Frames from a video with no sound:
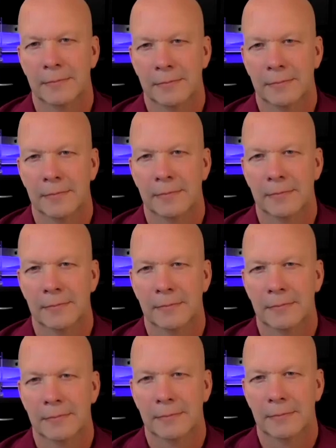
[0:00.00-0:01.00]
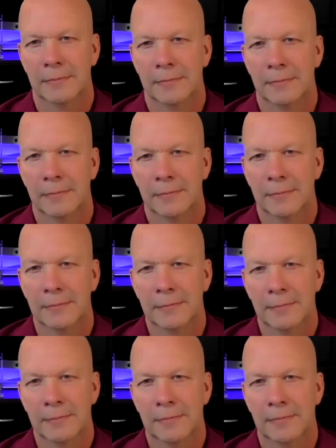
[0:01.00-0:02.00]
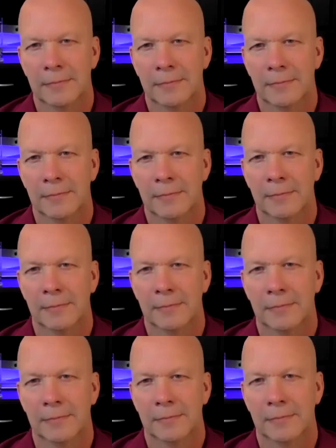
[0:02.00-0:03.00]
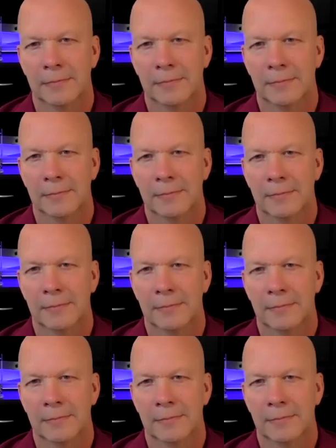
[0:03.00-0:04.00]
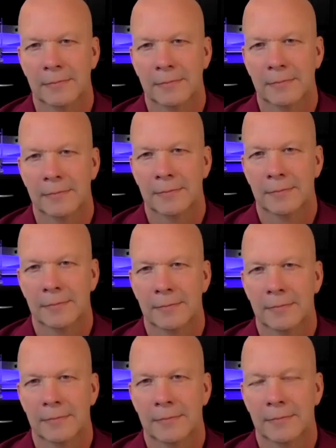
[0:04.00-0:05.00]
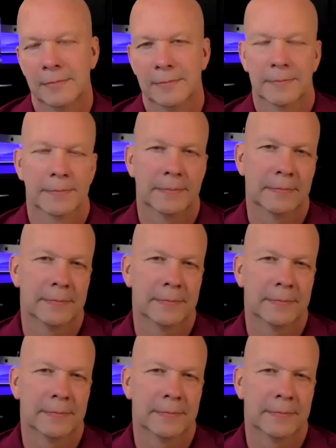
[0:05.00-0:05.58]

[no speech]